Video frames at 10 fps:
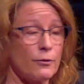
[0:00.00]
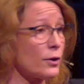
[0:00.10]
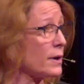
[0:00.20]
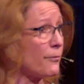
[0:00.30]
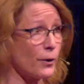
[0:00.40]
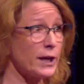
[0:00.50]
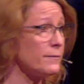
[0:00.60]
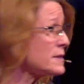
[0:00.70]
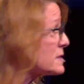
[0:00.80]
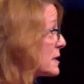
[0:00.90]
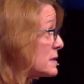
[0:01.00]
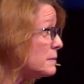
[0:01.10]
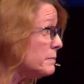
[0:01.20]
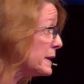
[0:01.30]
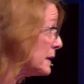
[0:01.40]
For, forgiveness
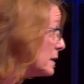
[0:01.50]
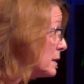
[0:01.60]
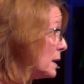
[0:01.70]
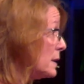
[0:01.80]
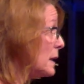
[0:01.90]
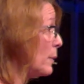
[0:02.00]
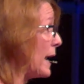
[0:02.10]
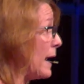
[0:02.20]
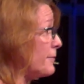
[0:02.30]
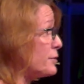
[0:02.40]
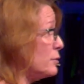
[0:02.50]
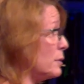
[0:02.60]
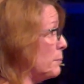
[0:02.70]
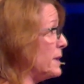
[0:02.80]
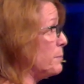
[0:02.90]
doesn't mean that we have
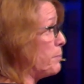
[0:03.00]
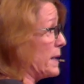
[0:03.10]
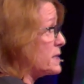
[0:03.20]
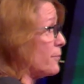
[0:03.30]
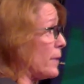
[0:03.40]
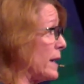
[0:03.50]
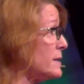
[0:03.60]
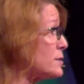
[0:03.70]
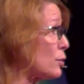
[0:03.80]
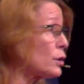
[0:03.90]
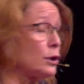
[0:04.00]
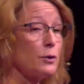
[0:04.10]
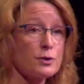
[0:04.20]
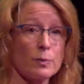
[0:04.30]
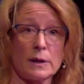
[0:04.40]
to be best friends or
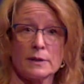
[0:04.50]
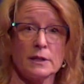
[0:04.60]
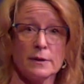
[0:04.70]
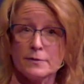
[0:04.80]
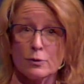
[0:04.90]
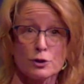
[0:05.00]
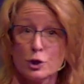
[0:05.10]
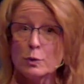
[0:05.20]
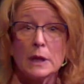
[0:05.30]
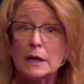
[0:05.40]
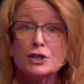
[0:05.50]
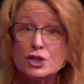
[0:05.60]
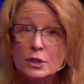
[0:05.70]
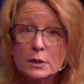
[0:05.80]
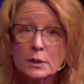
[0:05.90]
close relatives or do
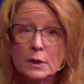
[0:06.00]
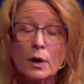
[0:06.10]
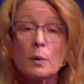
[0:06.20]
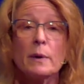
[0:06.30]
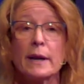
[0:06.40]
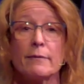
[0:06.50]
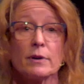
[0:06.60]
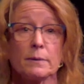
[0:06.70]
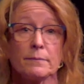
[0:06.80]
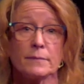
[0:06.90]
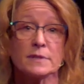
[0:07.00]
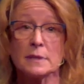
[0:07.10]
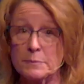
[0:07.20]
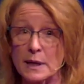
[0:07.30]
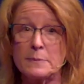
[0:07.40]
lunch or whatever.
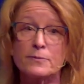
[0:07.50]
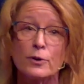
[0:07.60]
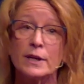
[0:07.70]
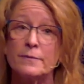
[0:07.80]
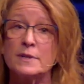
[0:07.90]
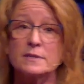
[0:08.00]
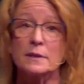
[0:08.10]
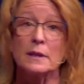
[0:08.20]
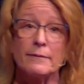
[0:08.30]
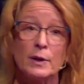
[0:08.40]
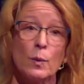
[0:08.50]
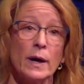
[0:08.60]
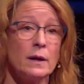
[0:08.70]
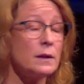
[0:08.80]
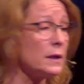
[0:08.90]
Sometimes forgiveness and loving
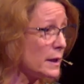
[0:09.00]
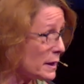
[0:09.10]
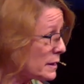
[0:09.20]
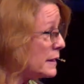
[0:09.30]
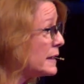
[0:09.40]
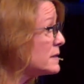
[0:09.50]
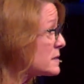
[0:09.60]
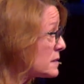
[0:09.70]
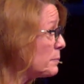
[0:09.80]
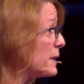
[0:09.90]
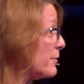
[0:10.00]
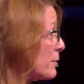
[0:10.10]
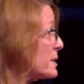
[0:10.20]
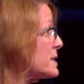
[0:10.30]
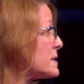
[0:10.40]
well needs to be
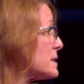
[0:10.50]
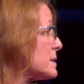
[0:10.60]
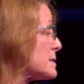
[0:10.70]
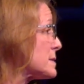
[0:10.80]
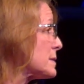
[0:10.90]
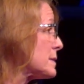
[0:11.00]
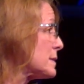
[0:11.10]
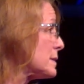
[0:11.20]
from a distance.